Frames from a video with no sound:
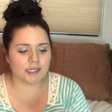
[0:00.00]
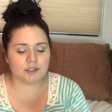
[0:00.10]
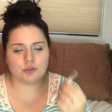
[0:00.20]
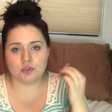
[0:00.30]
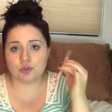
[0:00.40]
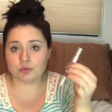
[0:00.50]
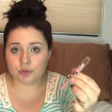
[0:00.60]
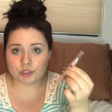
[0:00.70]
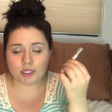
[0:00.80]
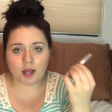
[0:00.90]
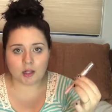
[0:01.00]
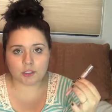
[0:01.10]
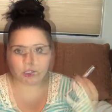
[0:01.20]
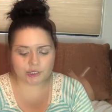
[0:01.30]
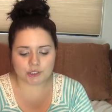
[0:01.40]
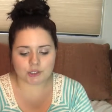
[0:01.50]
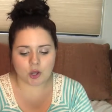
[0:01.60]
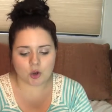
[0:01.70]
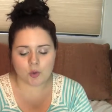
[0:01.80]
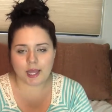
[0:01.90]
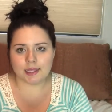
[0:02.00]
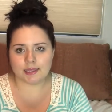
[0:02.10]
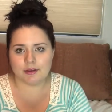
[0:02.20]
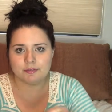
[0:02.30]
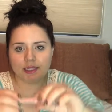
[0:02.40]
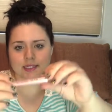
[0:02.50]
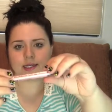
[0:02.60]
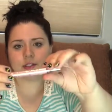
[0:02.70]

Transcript: It's true to color, so I love it.